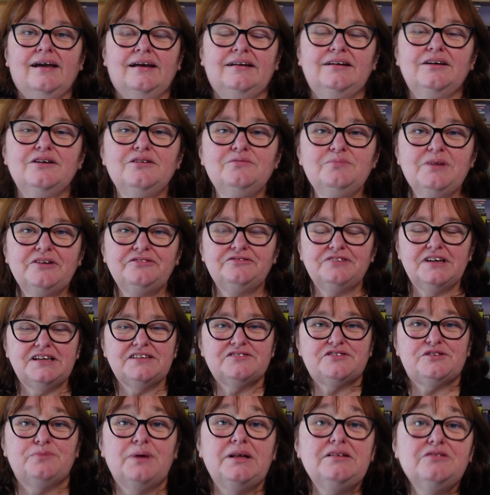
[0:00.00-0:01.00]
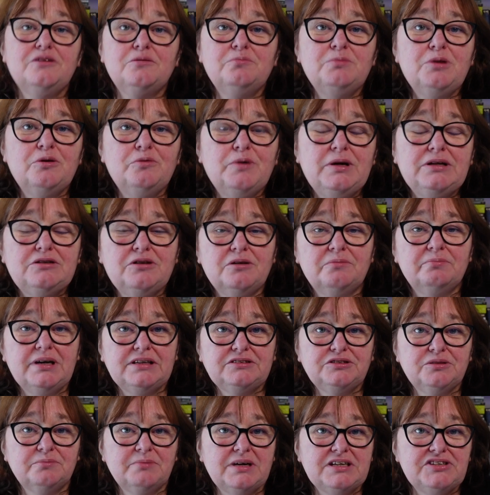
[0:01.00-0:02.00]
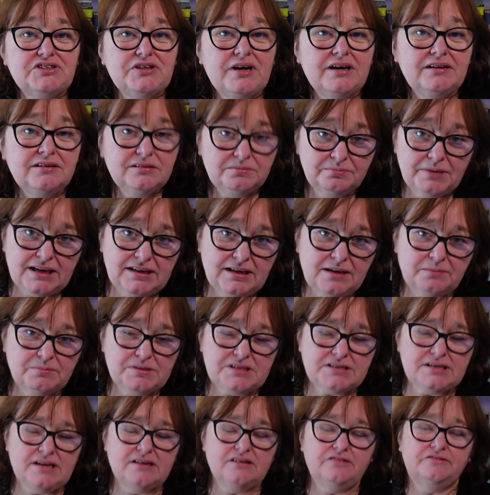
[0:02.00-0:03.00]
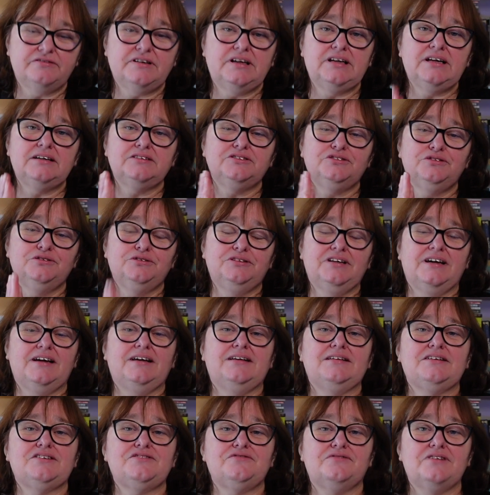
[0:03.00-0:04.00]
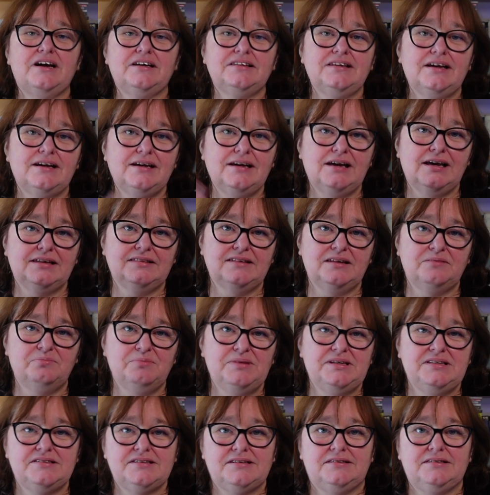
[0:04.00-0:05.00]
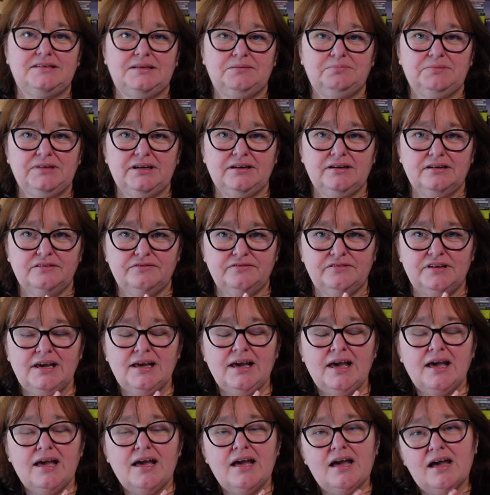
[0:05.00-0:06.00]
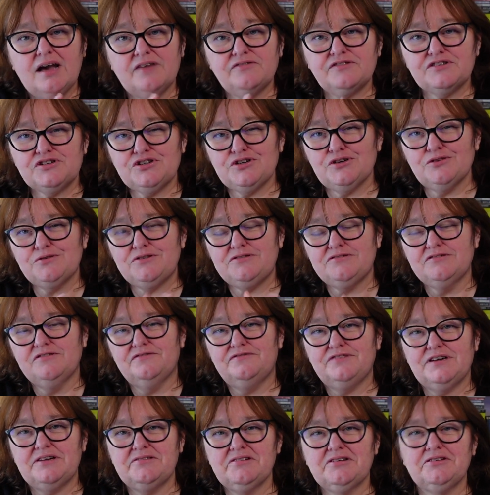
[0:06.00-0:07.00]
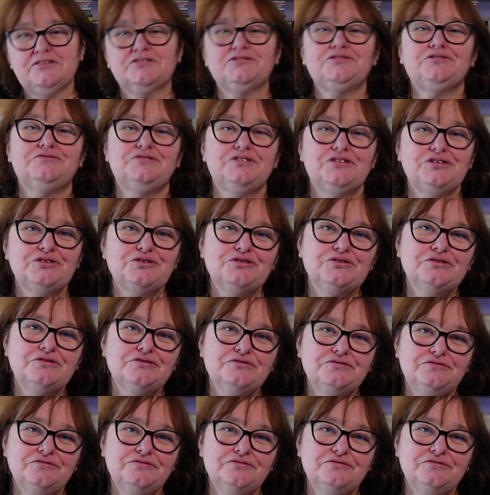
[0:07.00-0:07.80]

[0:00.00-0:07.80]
Hello, my friends. Welcome or welcome back to my channel. My name is Novella. Today is Friday and that means a deep dive. I've chosen a very controversial